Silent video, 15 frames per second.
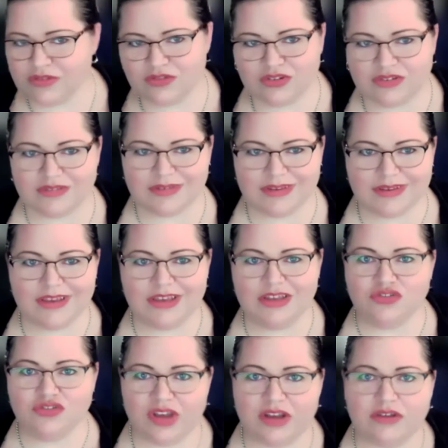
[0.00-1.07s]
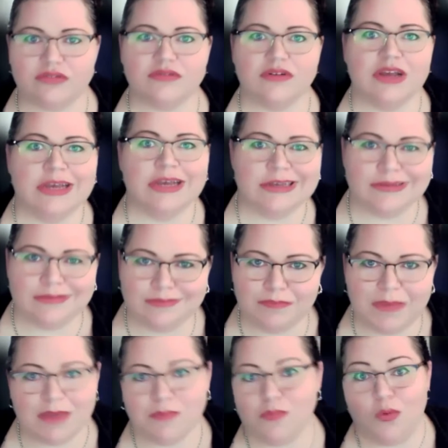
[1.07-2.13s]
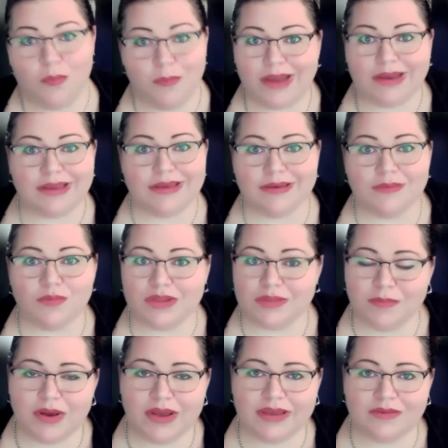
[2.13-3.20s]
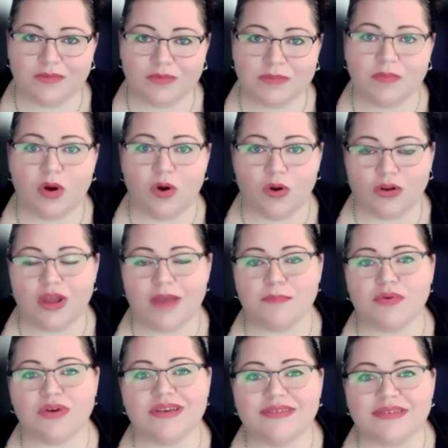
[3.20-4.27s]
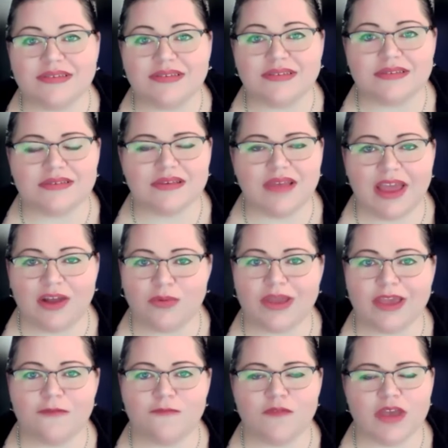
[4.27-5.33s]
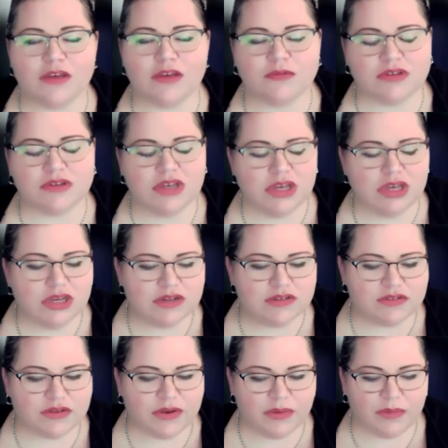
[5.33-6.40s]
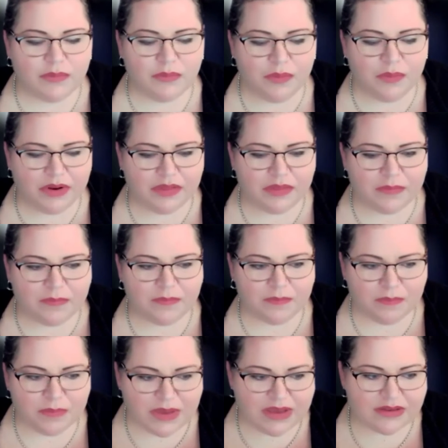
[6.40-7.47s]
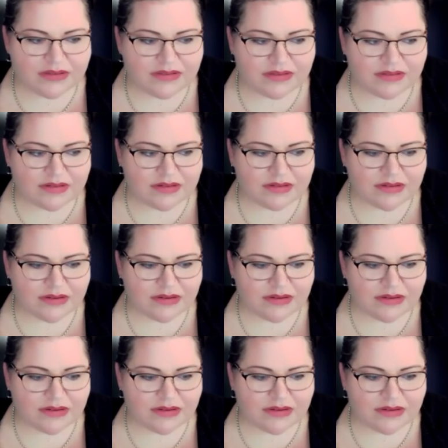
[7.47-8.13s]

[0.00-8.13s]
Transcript: just in general make more money with my online presence, how do I get found? So one of the biggest